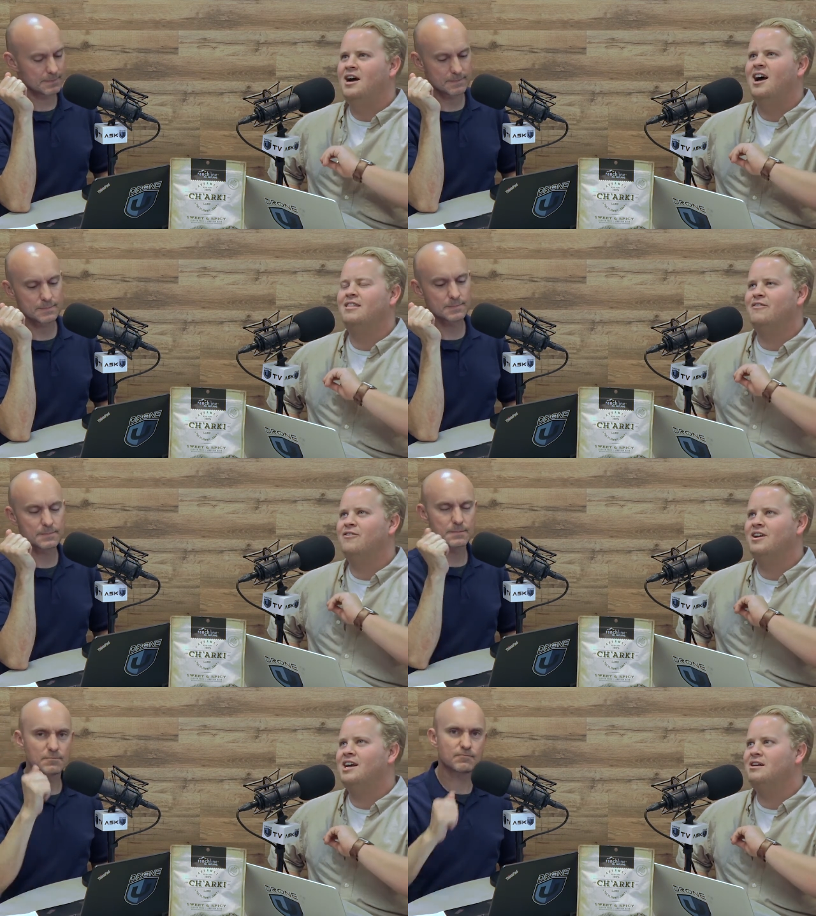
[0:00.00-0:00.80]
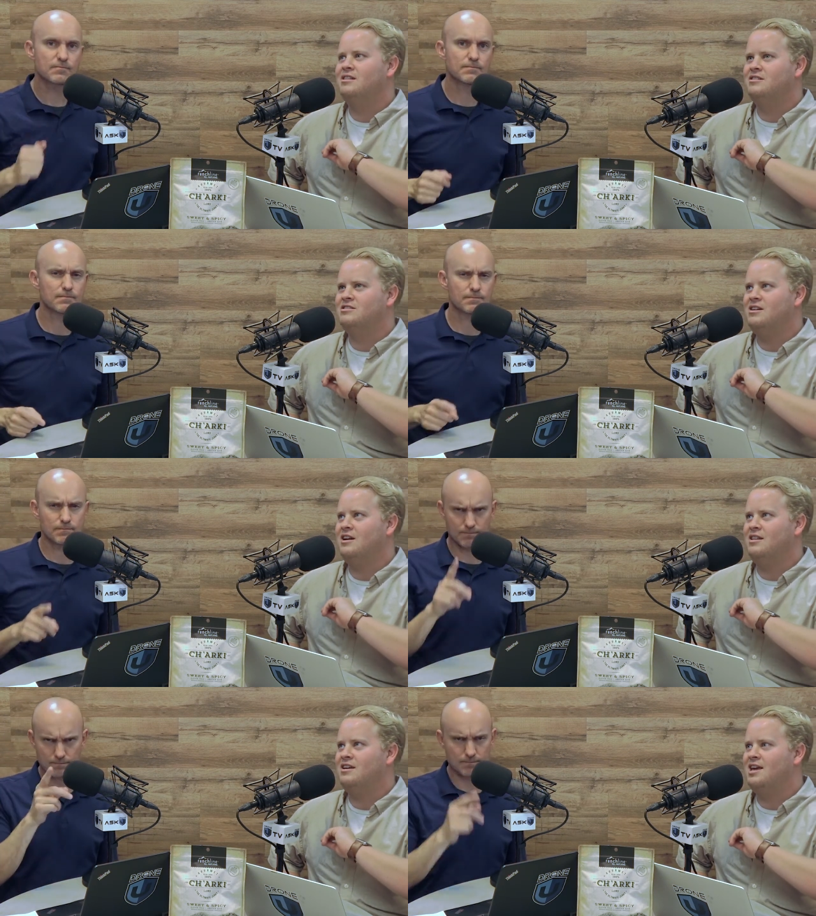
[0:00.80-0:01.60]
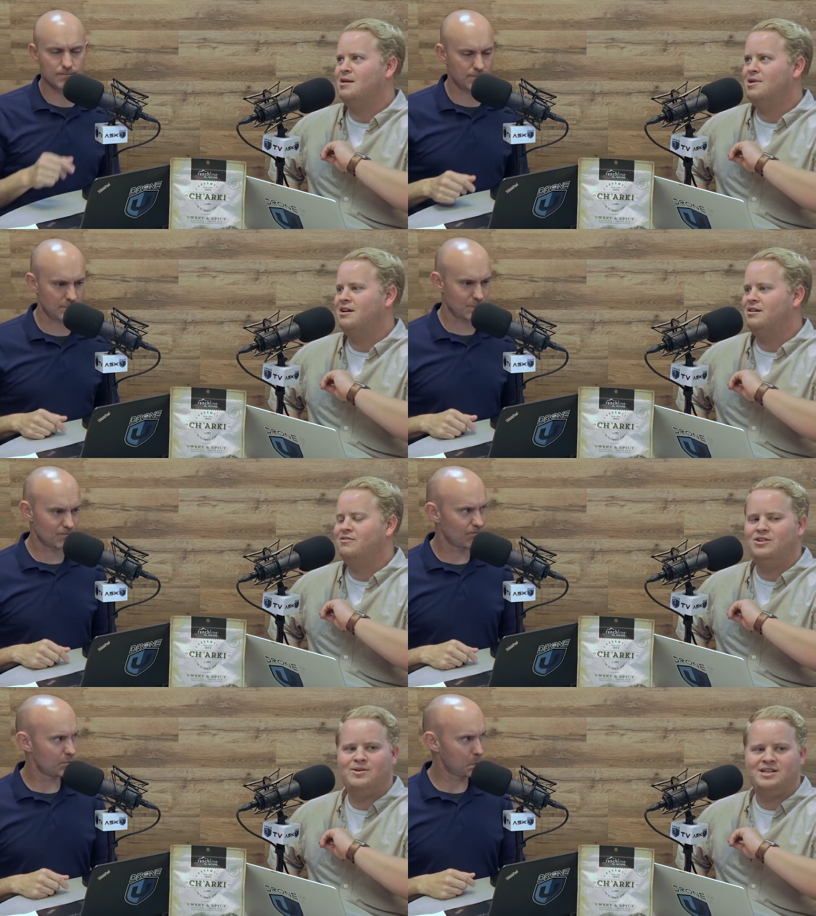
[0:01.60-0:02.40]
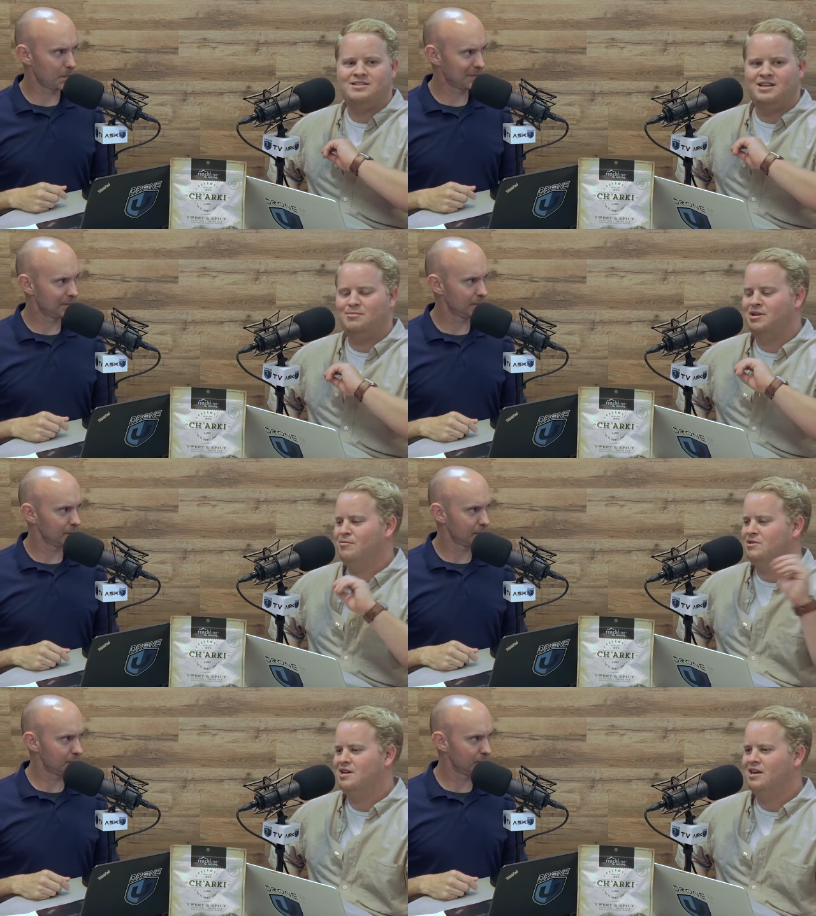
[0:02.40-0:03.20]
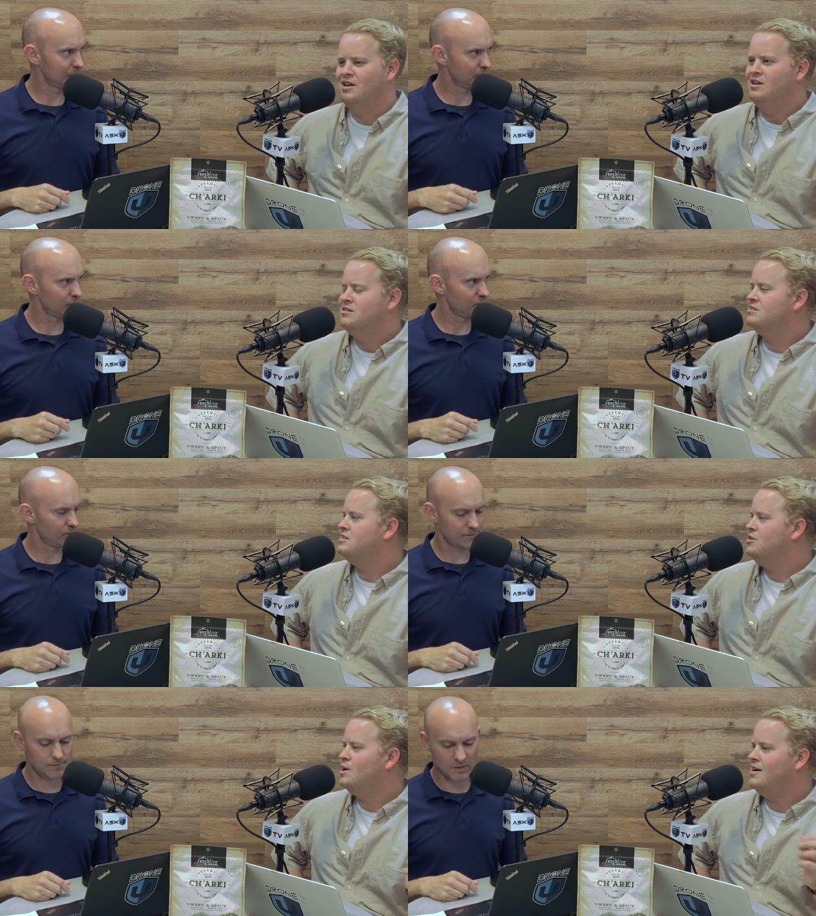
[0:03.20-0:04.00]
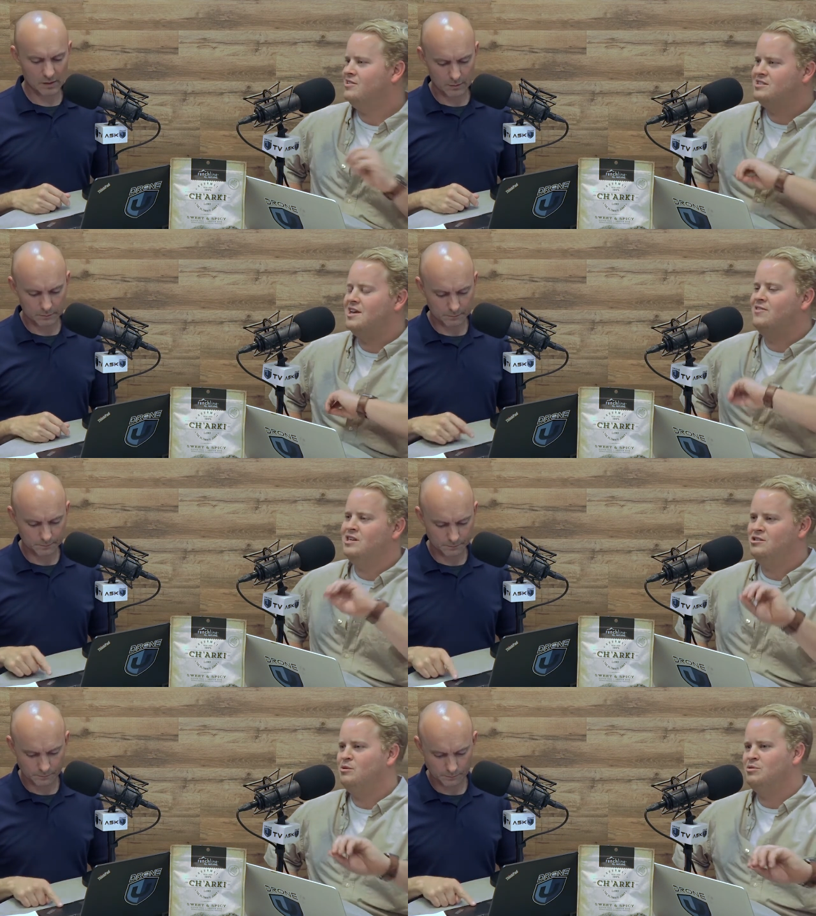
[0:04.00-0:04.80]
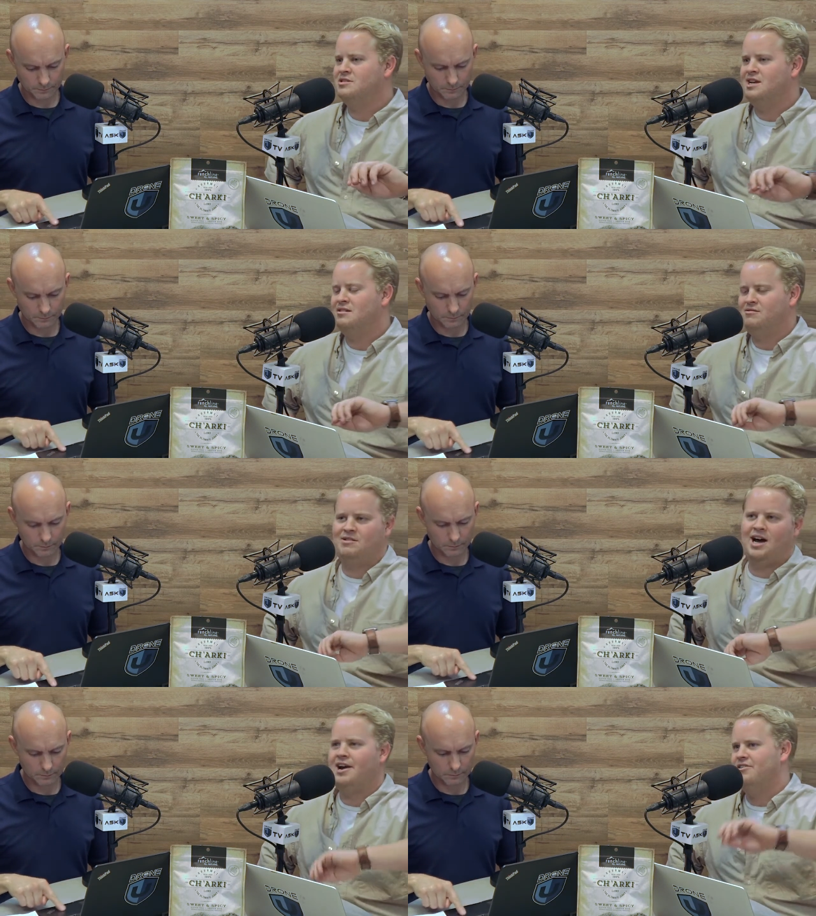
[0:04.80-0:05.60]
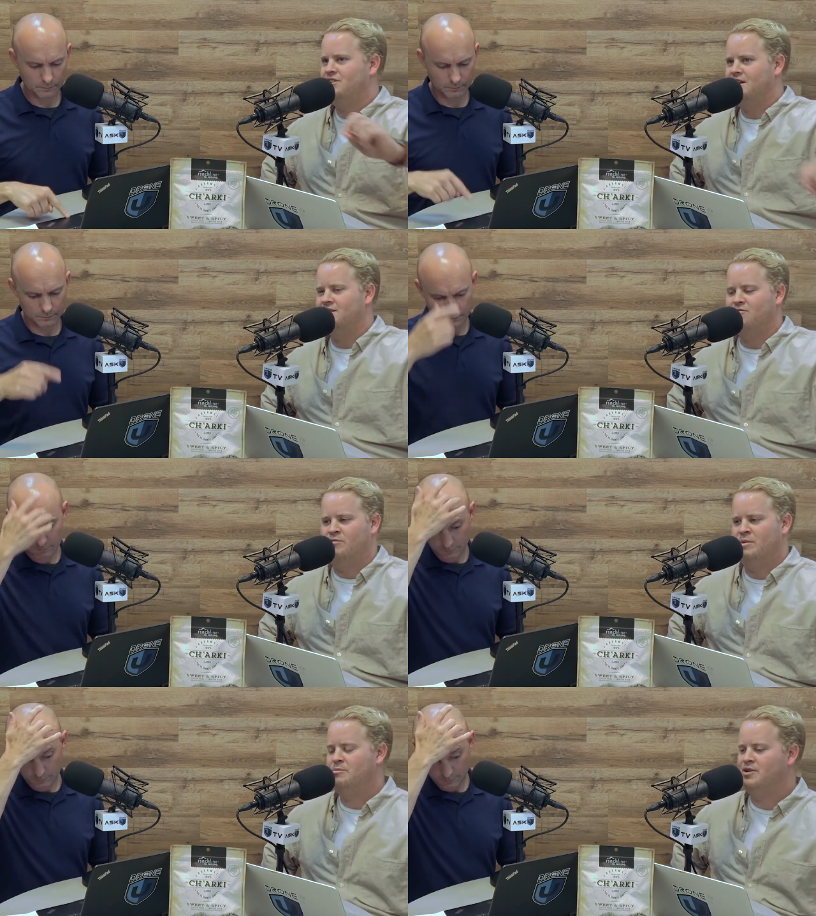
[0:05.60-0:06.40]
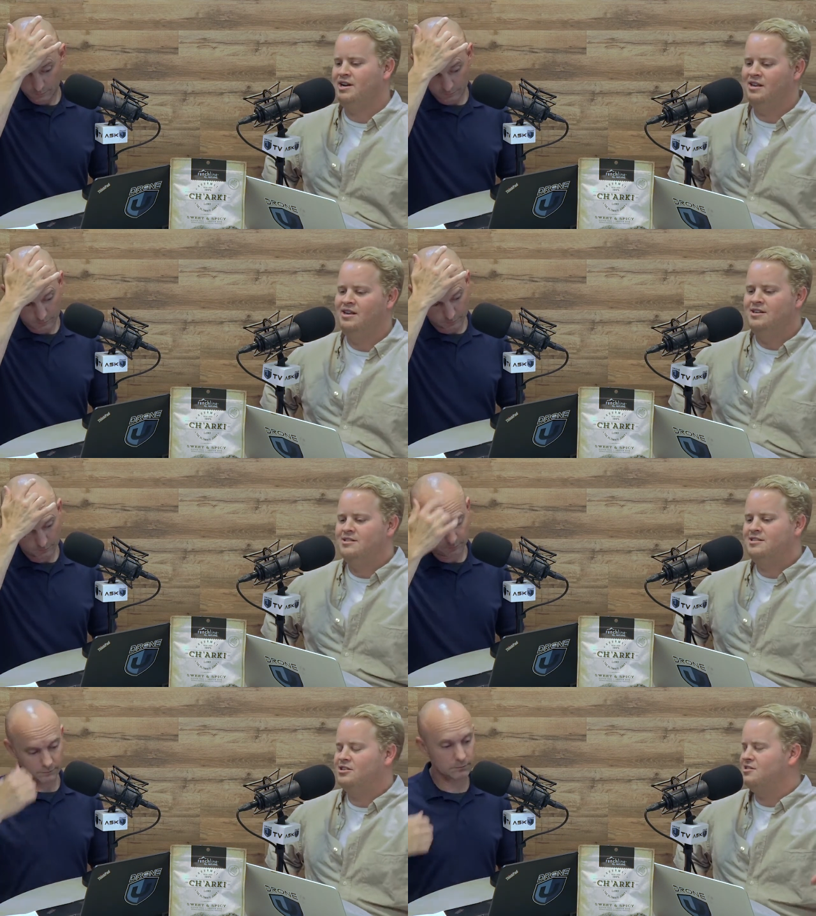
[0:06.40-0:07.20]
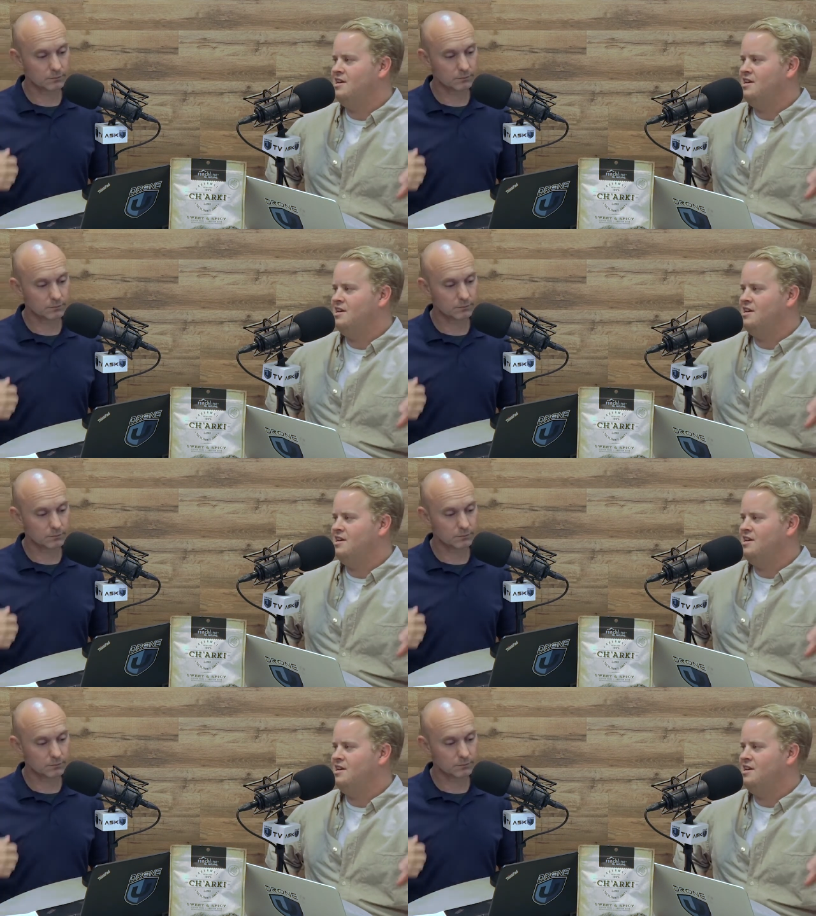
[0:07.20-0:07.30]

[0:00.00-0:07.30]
Speaker 1: I, hmm. I, forget the study that came out of USC, but it was like you have a 72% higher chance of remembering such